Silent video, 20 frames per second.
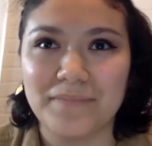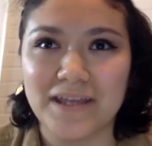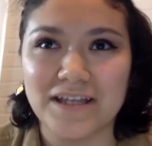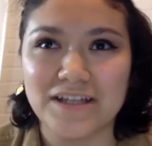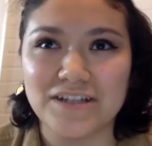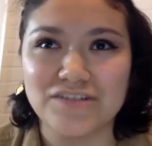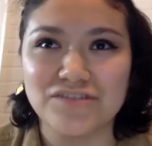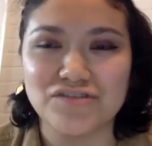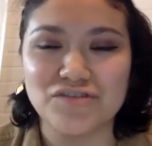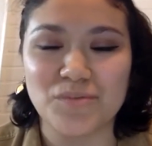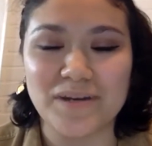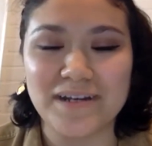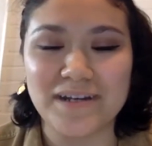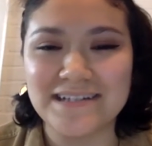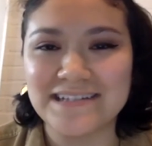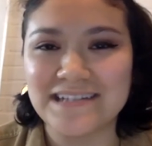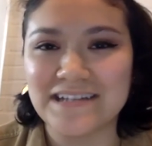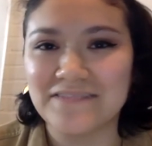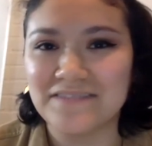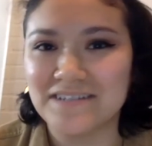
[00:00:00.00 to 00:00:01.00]
in
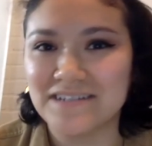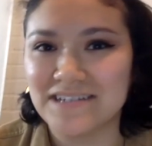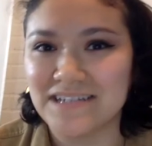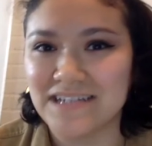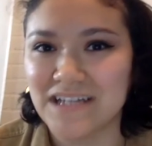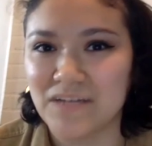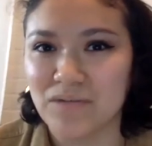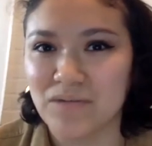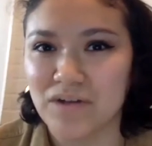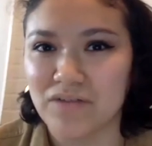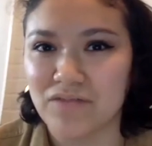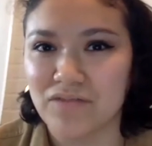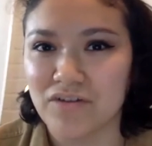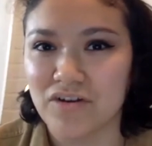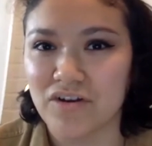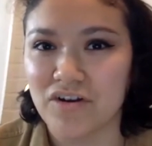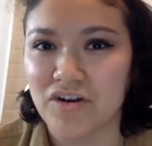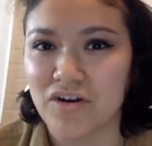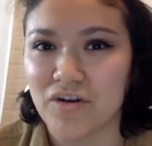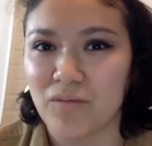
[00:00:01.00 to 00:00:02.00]
2017
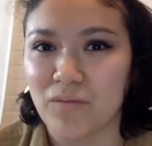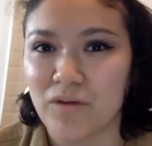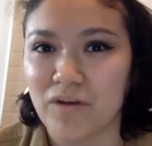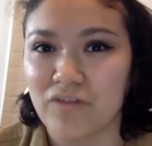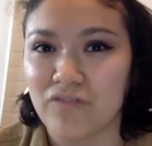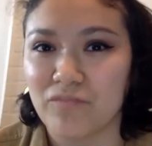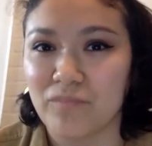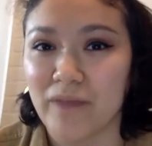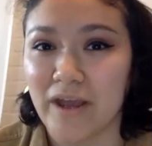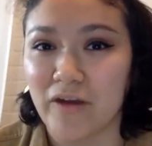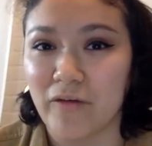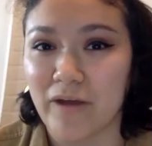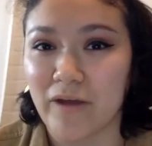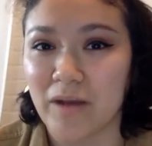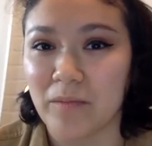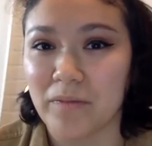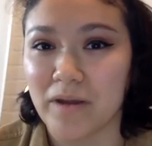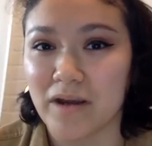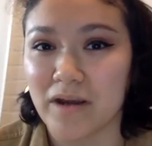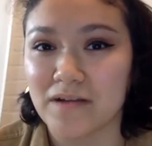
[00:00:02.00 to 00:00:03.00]
whenever one of my
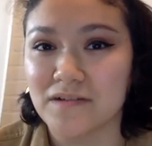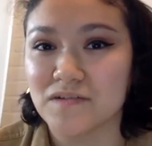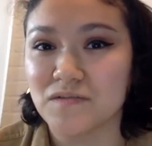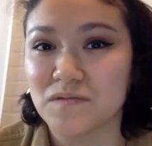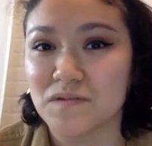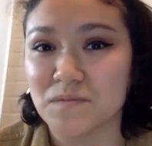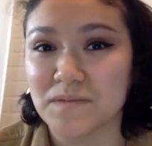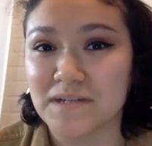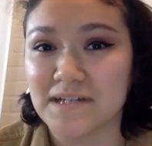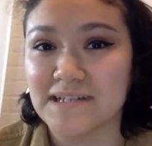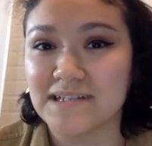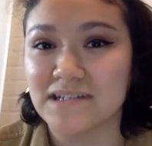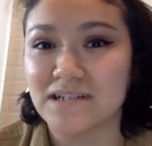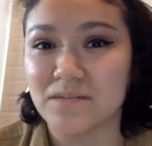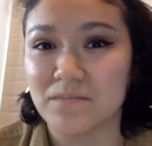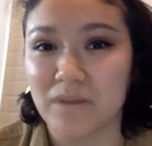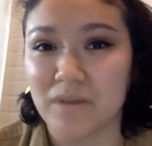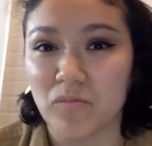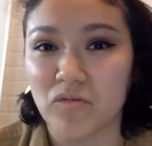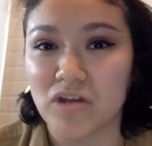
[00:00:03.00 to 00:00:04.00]
grandparents was placed
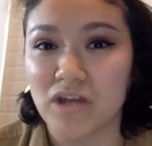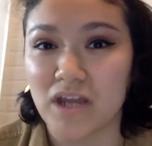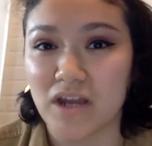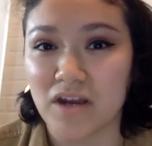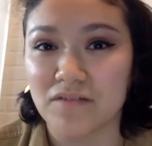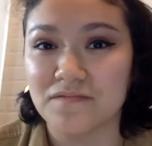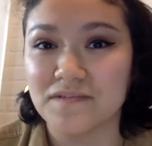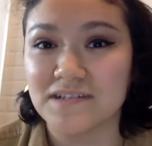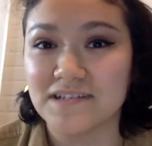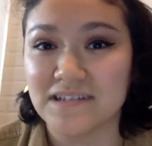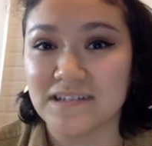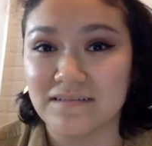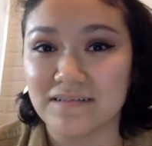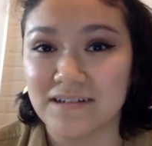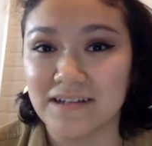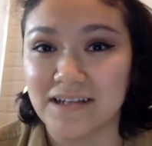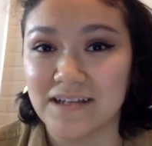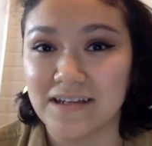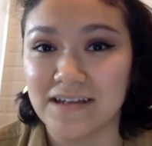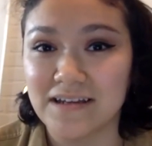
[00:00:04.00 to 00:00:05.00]
in a memory care
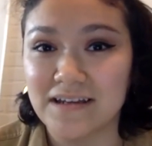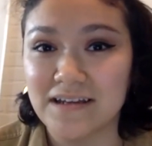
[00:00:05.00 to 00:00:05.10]
facility.